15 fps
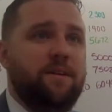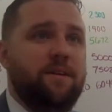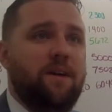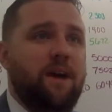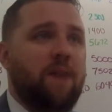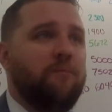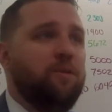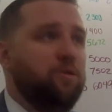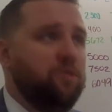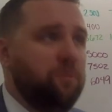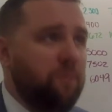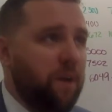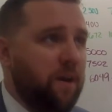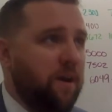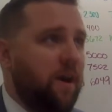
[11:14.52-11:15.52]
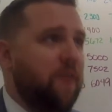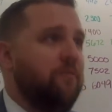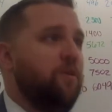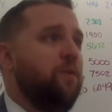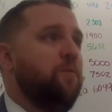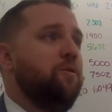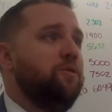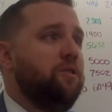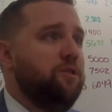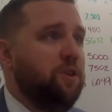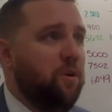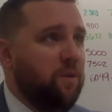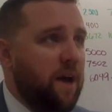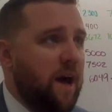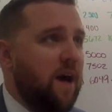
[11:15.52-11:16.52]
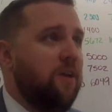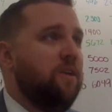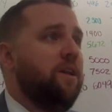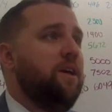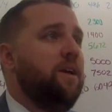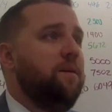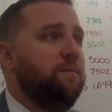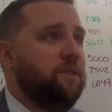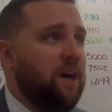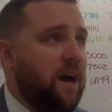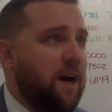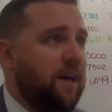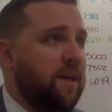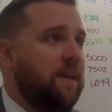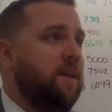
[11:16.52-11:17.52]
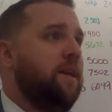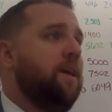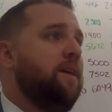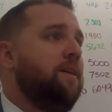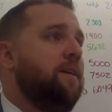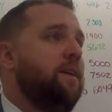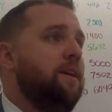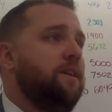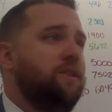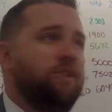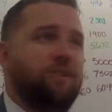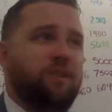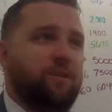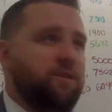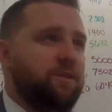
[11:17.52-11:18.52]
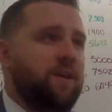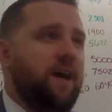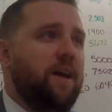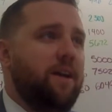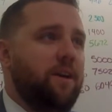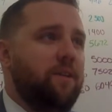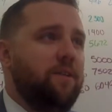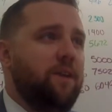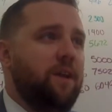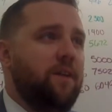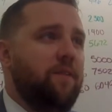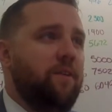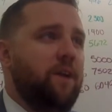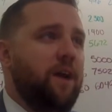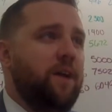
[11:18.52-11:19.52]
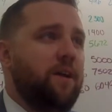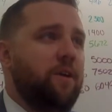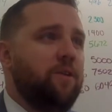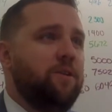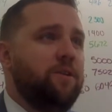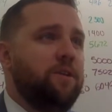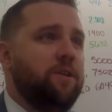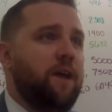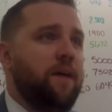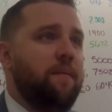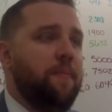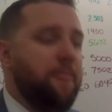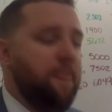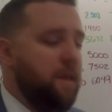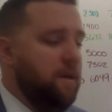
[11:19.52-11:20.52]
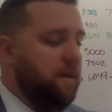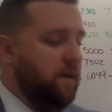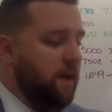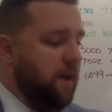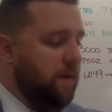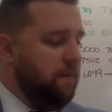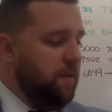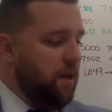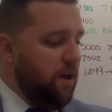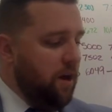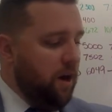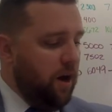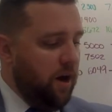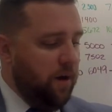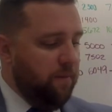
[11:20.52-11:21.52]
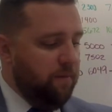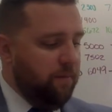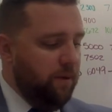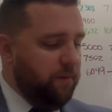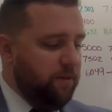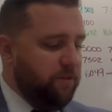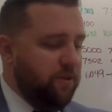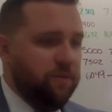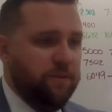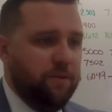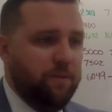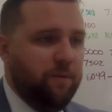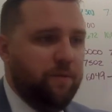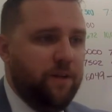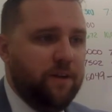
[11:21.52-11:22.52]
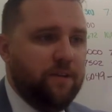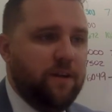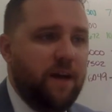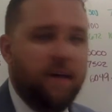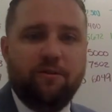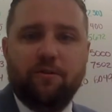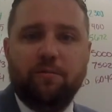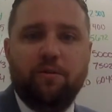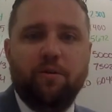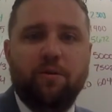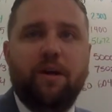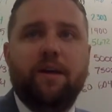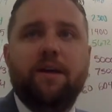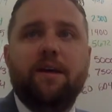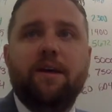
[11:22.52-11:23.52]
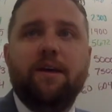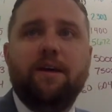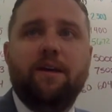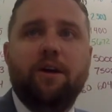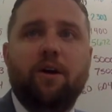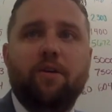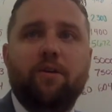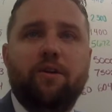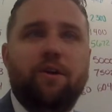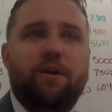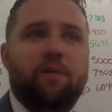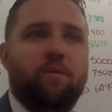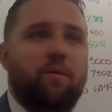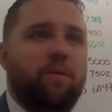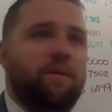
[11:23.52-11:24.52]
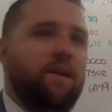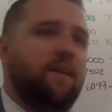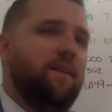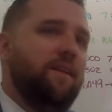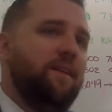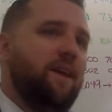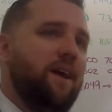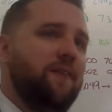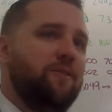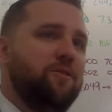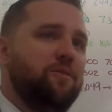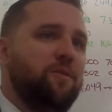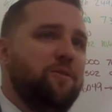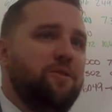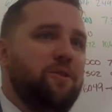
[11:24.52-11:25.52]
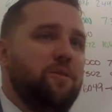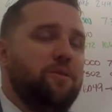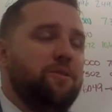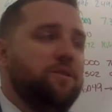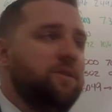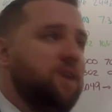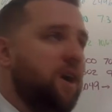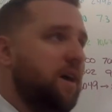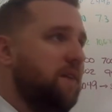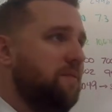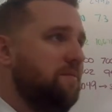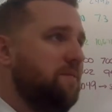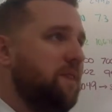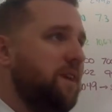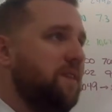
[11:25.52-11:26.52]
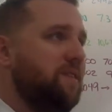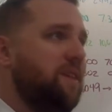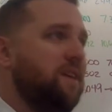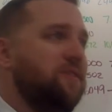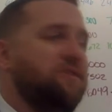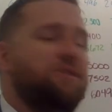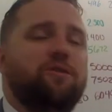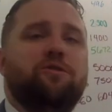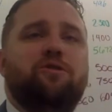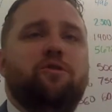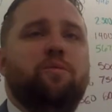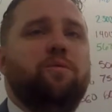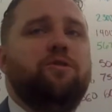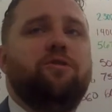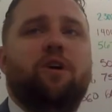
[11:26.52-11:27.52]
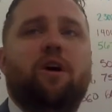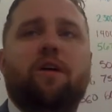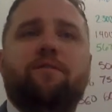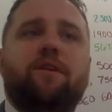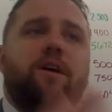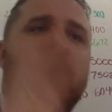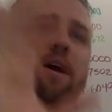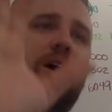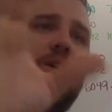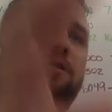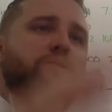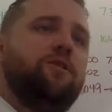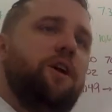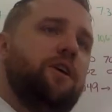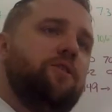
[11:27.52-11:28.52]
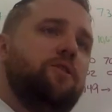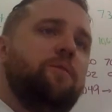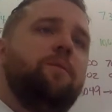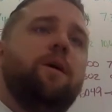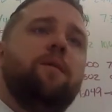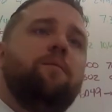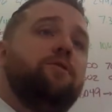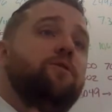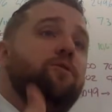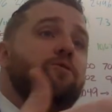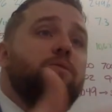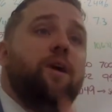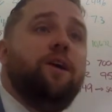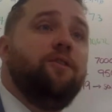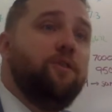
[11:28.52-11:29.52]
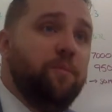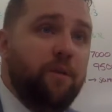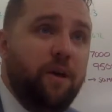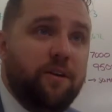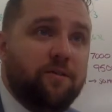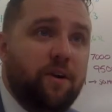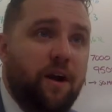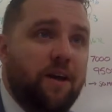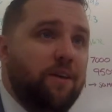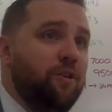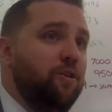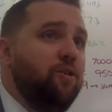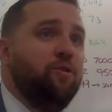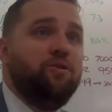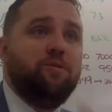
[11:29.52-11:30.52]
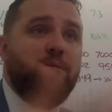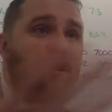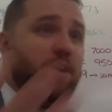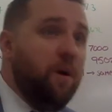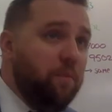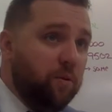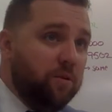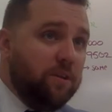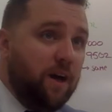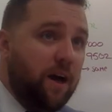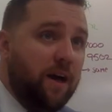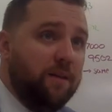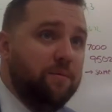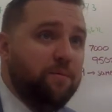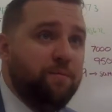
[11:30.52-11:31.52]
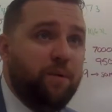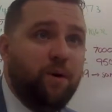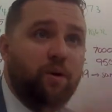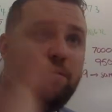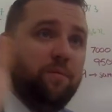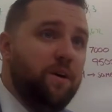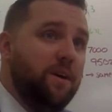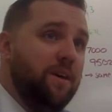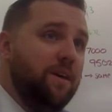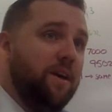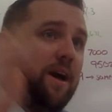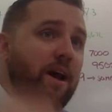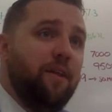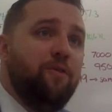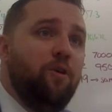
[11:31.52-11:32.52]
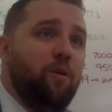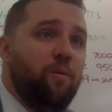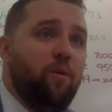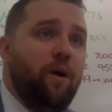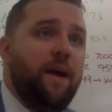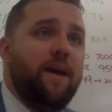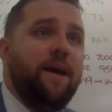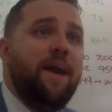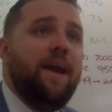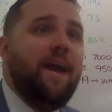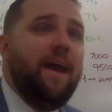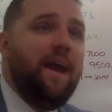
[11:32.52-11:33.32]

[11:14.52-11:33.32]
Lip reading: I'm using my nonverbals and tonality, and I'm tying it in. Just a little side note there if you're not noticing that. Okay, but Ms. Jones, it prevents knives from doing, you know, the number one thing that knives are supposed to do, which is cut. Okay, stainless steel is super soft. I use the ice cream. Ms. Jones, razor blades, right? You use them a couple times, boom, you got to throw them away.